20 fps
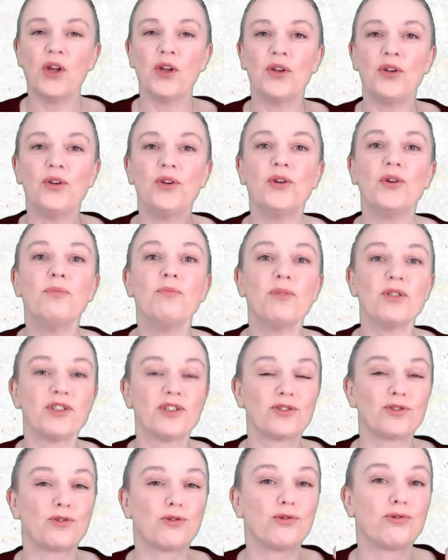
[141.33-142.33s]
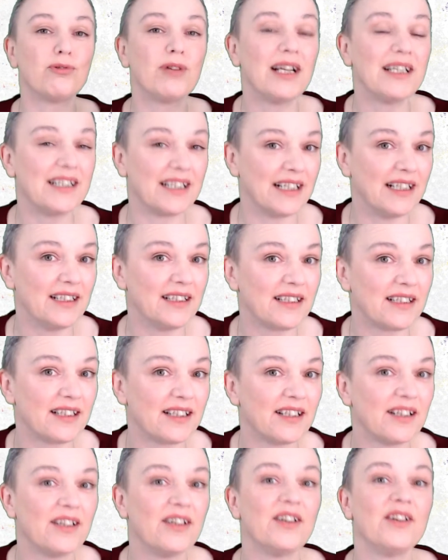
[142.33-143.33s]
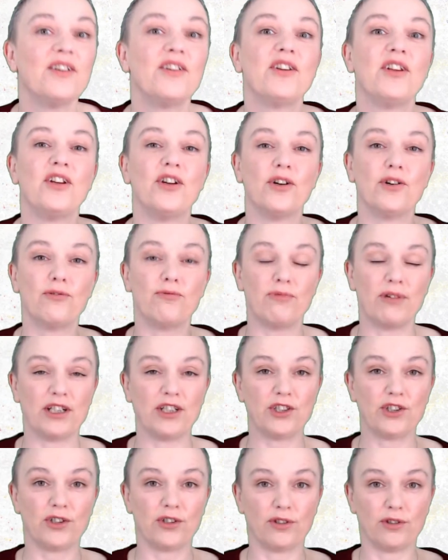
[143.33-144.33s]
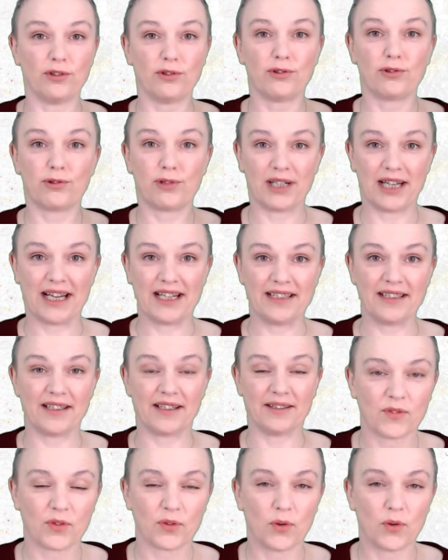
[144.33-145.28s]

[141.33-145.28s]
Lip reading: You must credit the original creator,